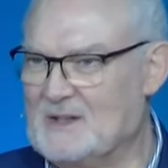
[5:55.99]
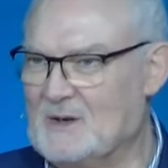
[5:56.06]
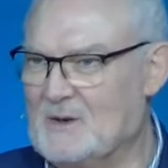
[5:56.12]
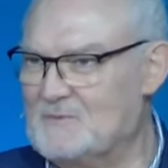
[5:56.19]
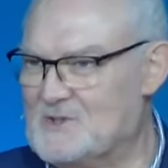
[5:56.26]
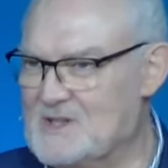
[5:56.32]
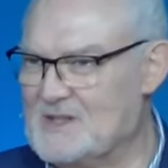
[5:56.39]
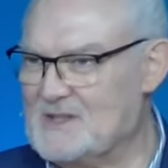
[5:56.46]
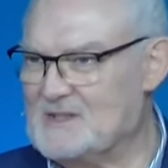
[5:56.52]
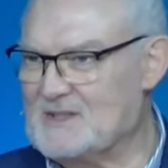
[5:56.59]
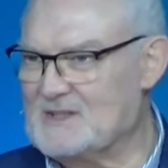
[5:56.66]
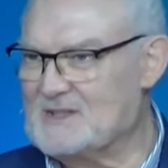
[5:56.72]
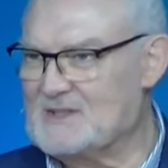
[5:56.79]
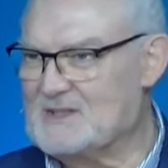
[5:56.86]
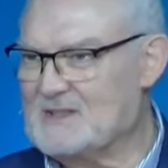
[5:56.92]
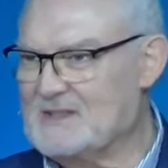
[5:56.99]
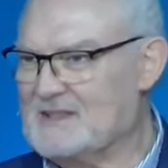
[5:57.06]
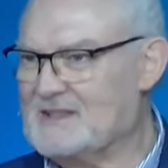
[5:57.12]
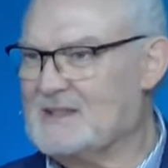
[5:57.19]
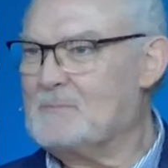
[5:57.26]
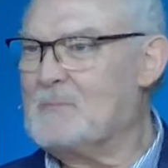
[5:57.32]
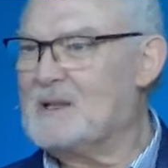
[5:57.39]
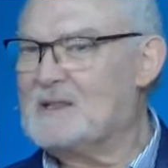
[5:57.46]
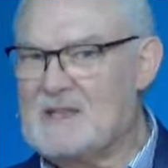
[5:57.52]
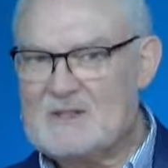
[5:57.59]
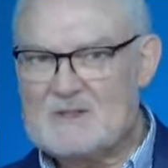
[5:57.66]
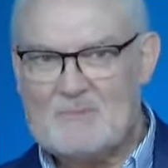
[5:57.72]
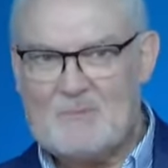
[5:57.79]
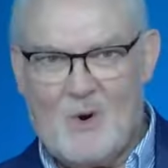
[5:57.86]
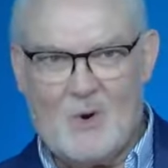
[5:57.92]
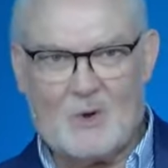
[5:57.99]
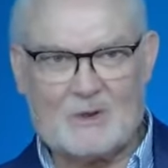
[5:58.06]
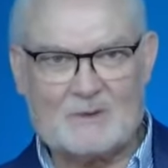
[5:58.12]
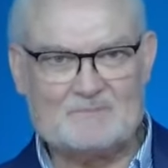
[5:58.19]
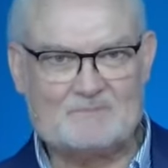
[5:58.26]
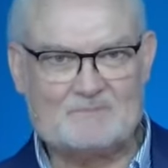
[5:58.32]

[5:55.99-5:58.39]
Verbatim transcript: of Jesus. But there's more.